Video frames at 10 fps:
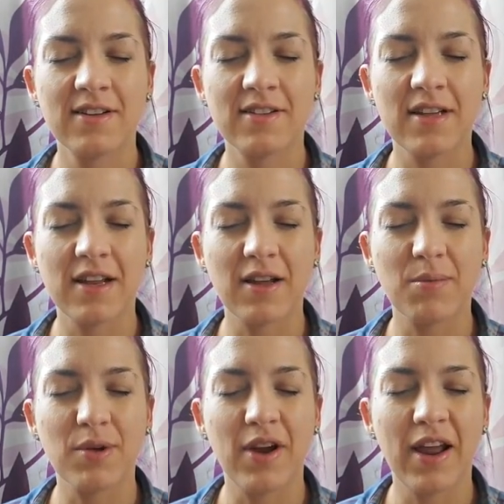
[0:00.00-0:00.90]
setting
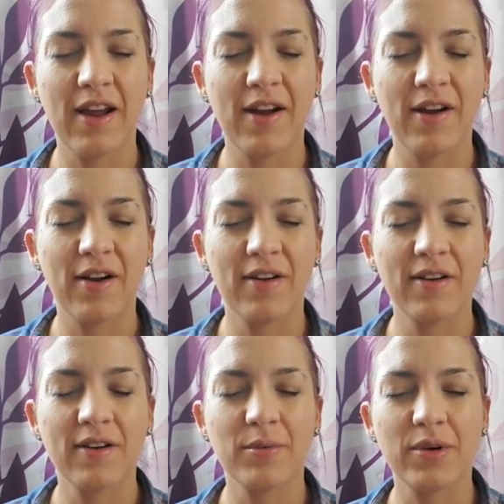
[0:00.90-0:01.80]
up your hair,
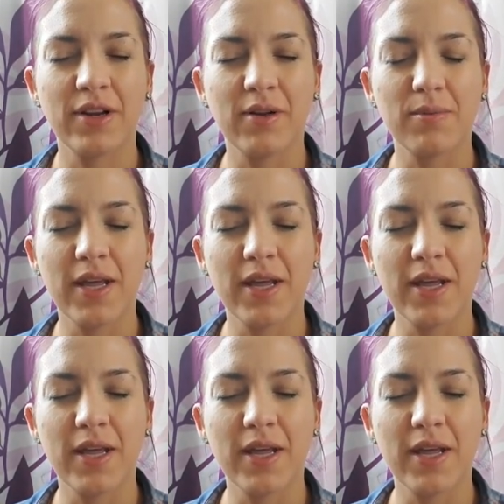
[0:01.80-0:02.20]
putting on